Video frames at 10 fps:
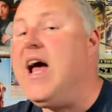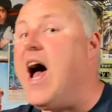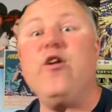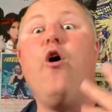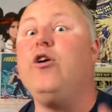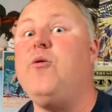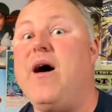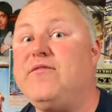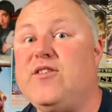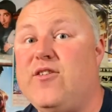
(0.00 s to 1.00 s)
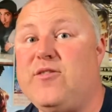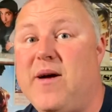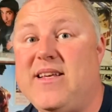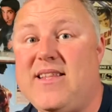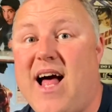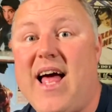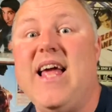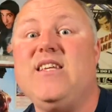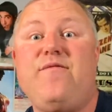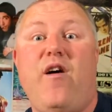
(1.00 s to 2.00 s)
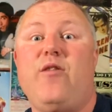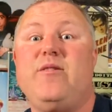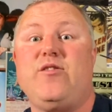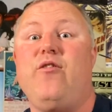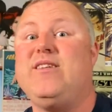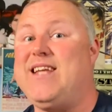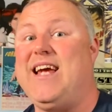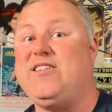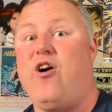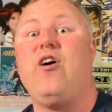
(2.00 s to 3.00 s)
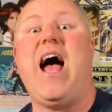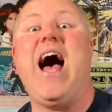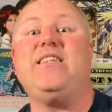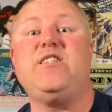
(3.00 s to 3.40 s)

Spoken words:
And all you have to do to enter that is follow us on TikTok at